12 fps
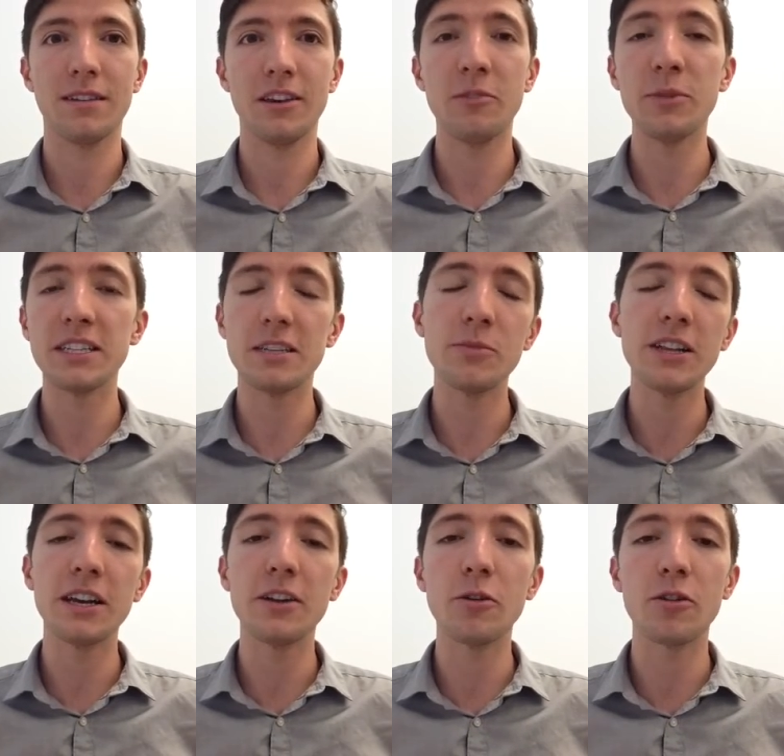You might simply
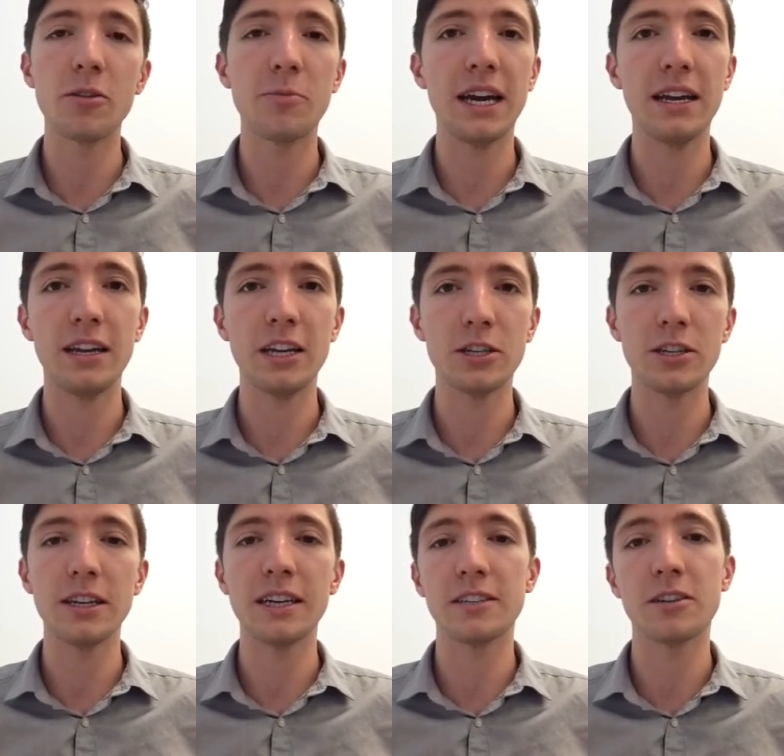ignore the pain
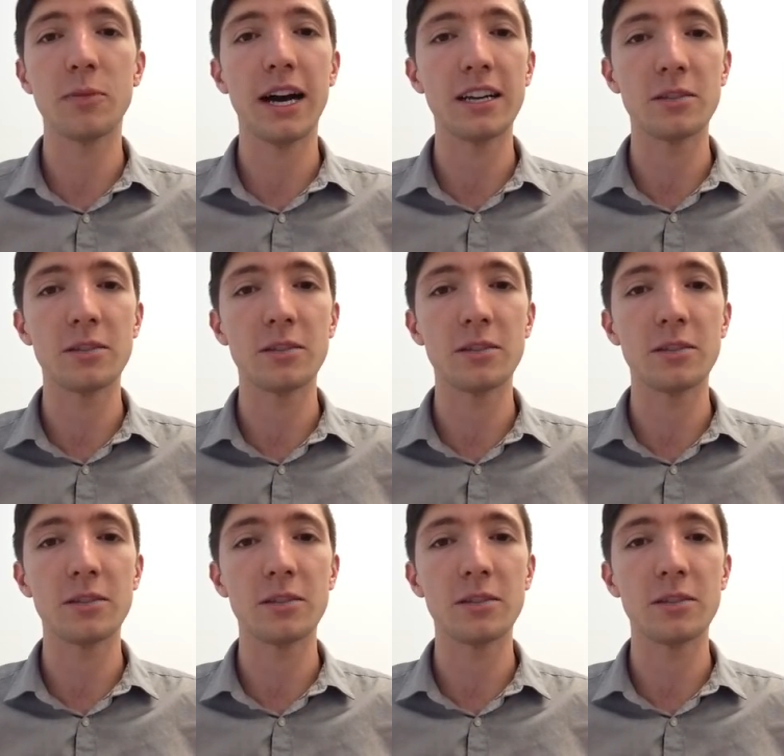initially as your mind